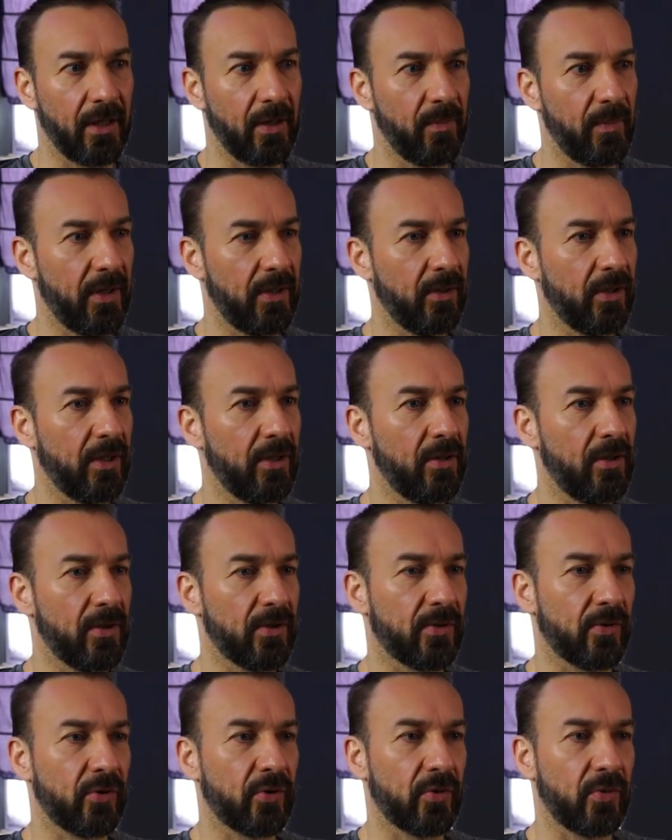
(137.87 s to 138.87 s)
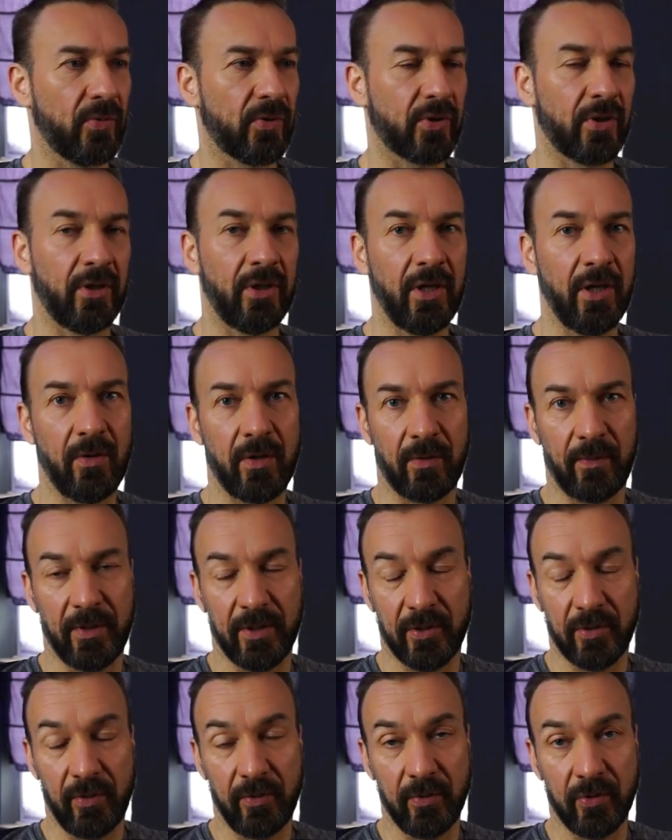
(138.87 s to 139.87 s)
but you can also choose a lower
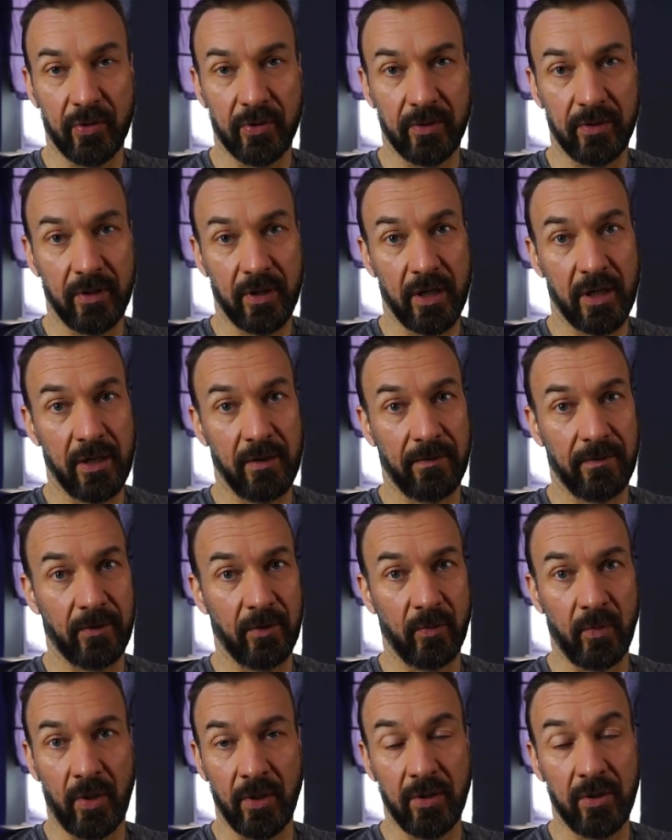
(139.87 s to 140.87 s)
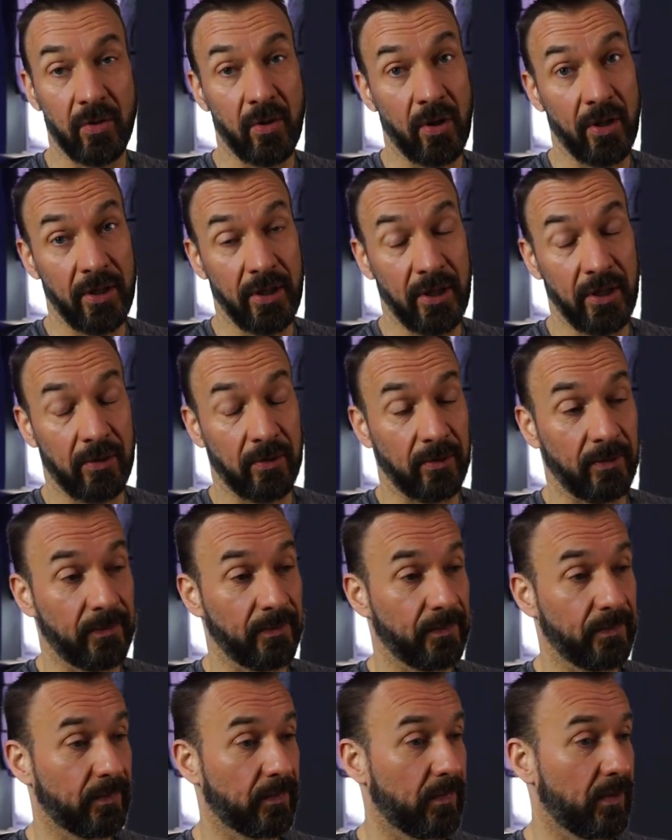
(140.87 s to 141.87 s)
resolution if you want or need to.
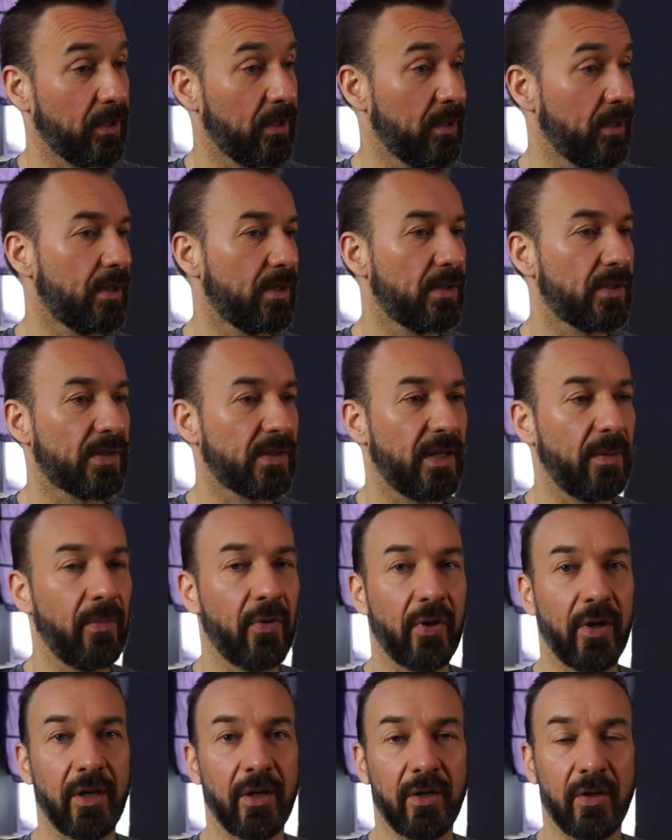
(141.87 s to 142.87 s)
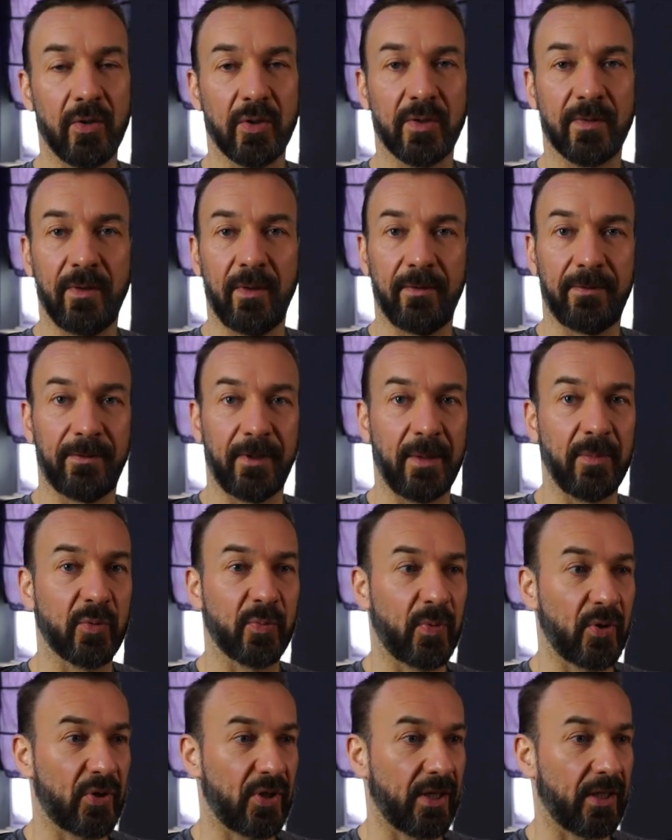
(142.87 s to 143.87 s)
Same thing goes for frames
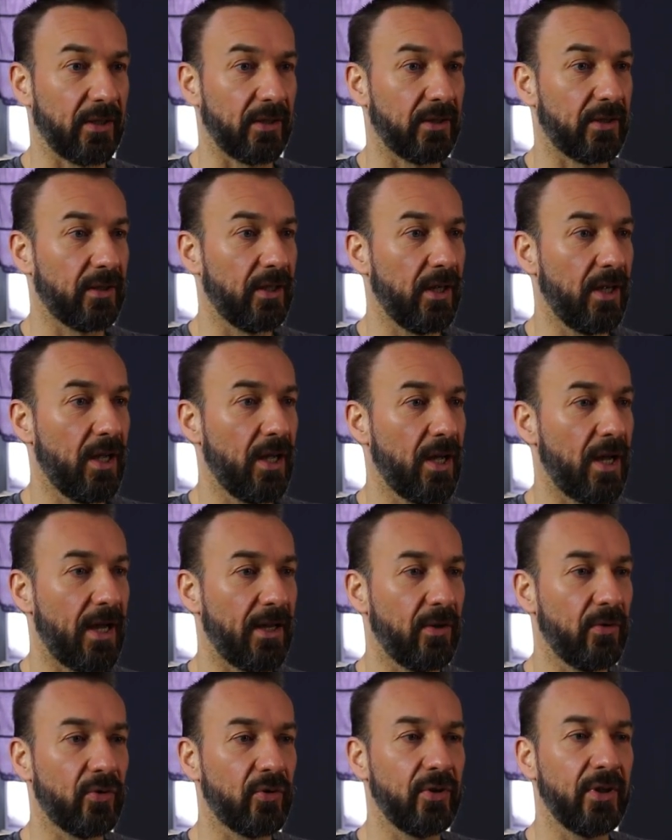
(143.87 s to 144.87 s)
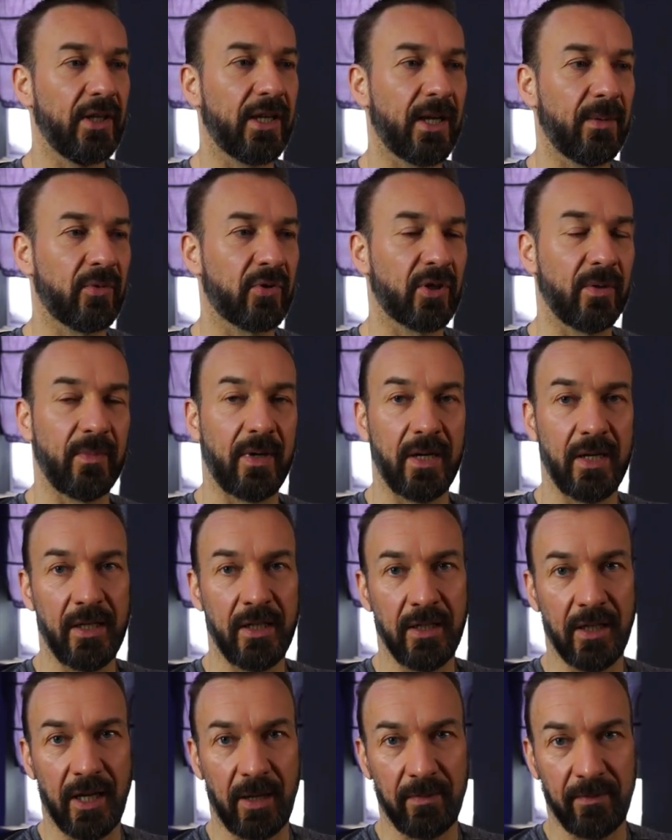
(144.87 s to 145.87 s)
per second. I usually capture my
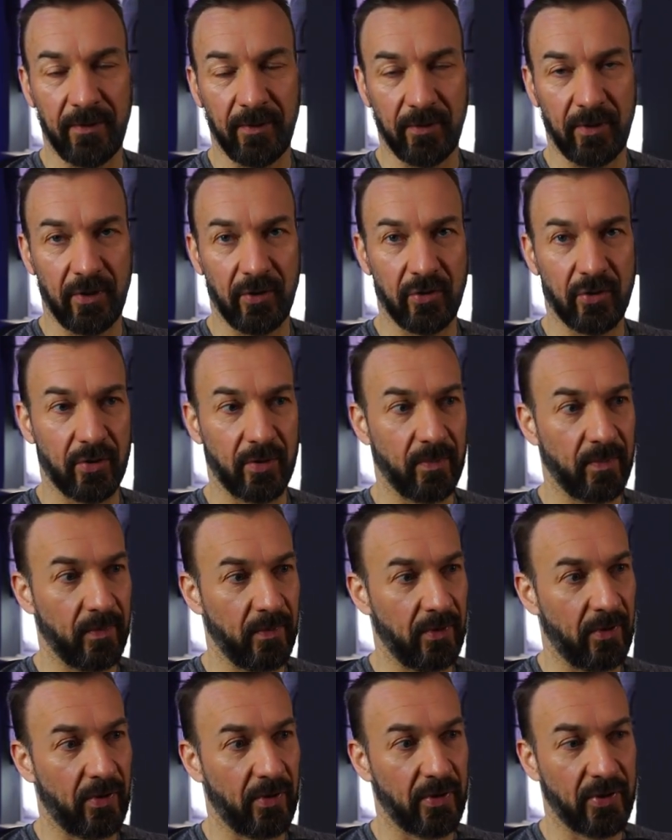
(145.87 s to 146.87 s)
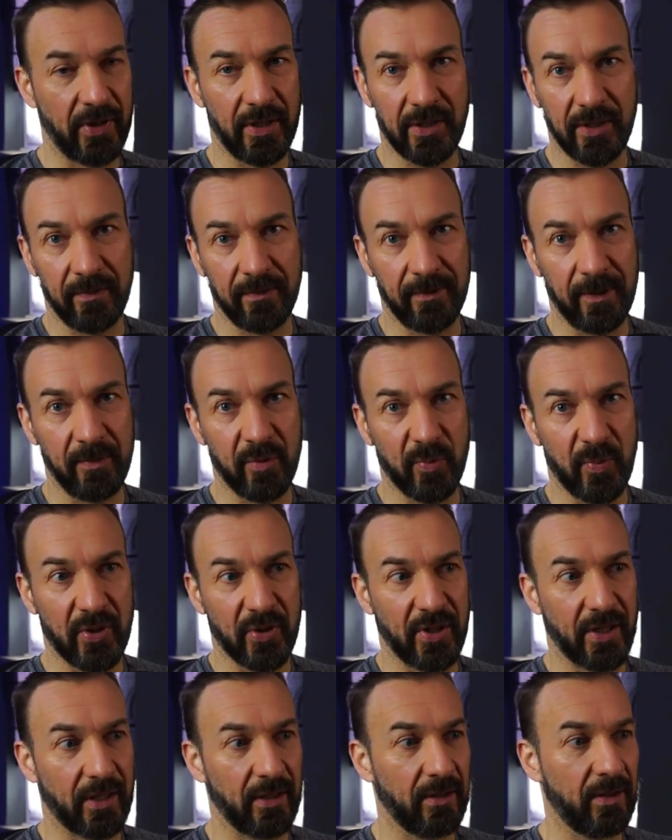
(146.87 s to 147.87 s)
in-game footage with 60 frames per
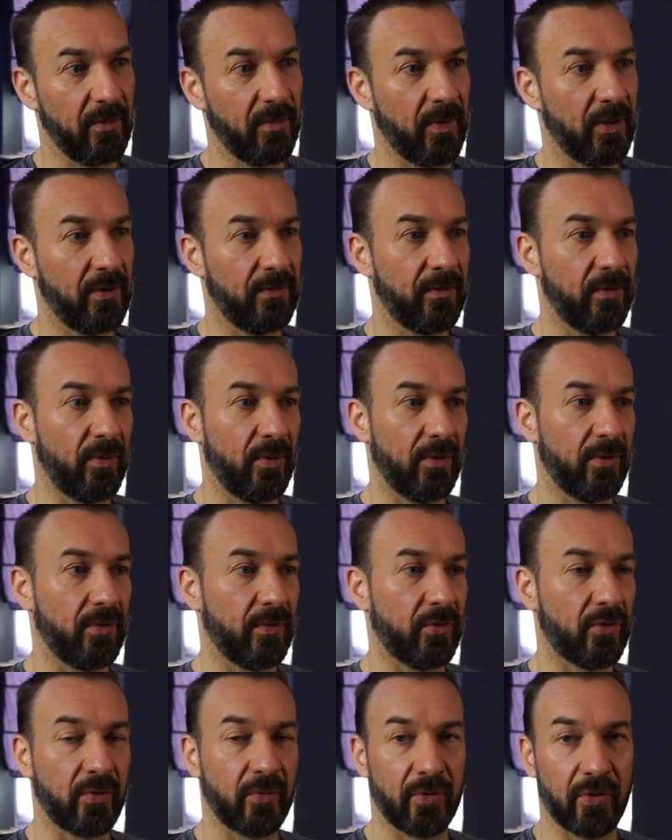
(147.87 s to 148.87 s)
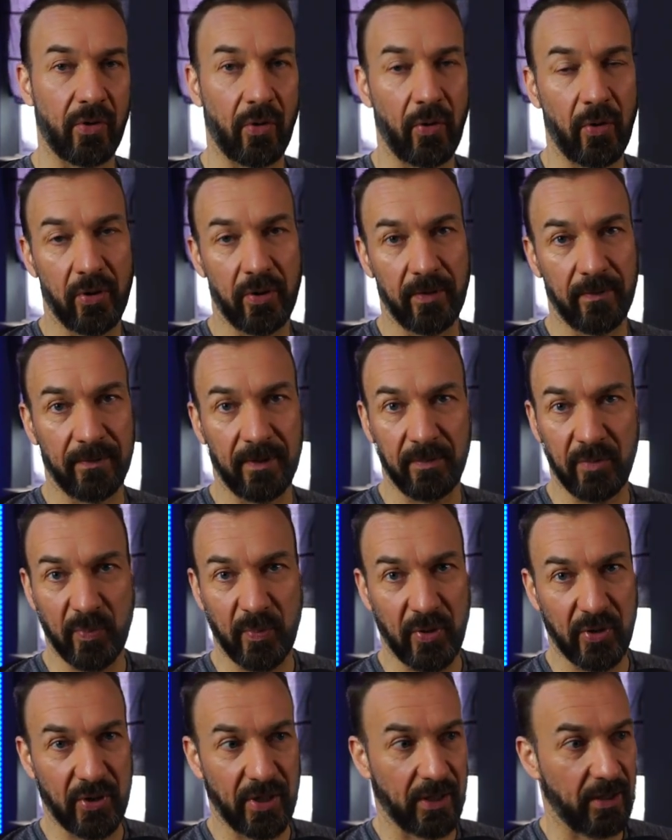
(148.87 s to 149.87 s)
second, but if you want to choose 30 frames
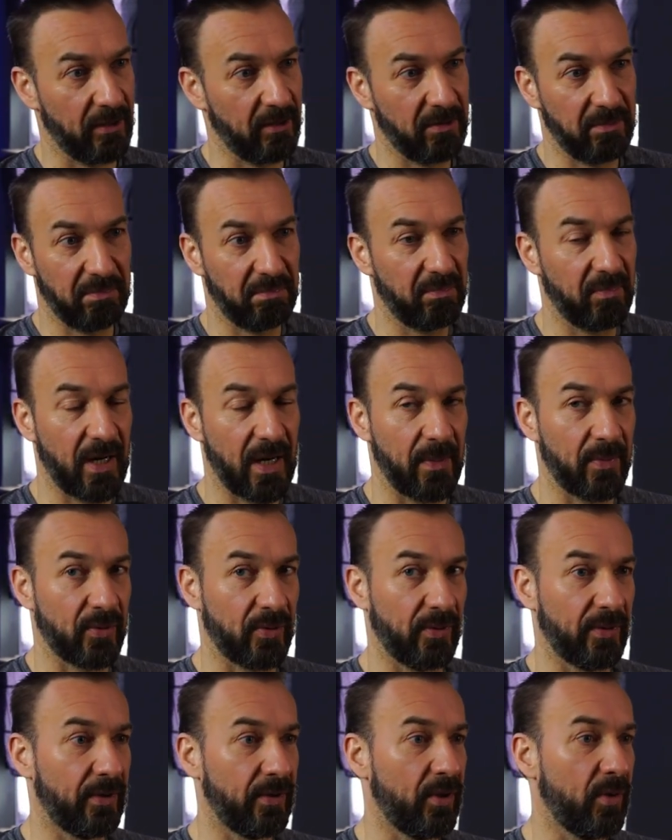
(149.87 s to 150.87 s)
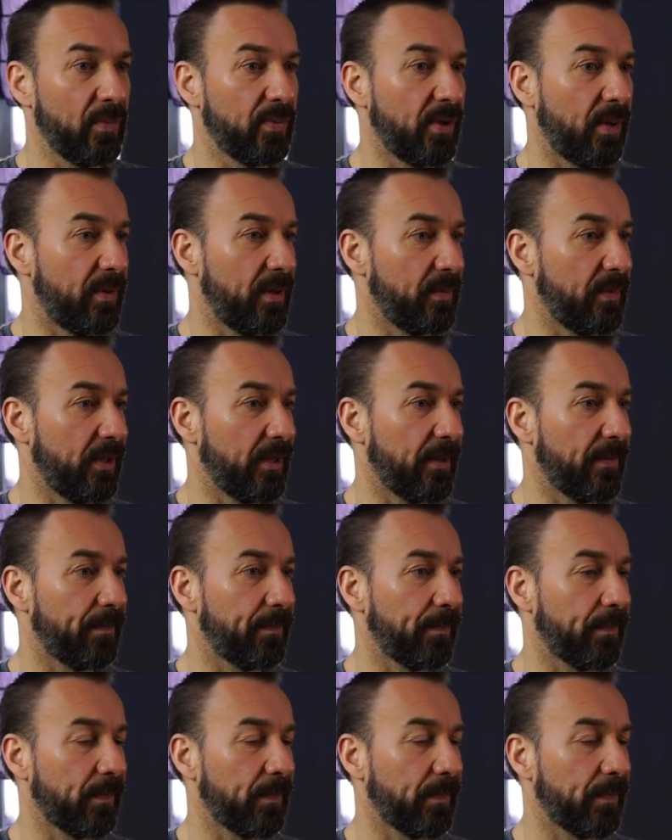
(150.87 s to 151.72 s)
per second, absolutely no problem here.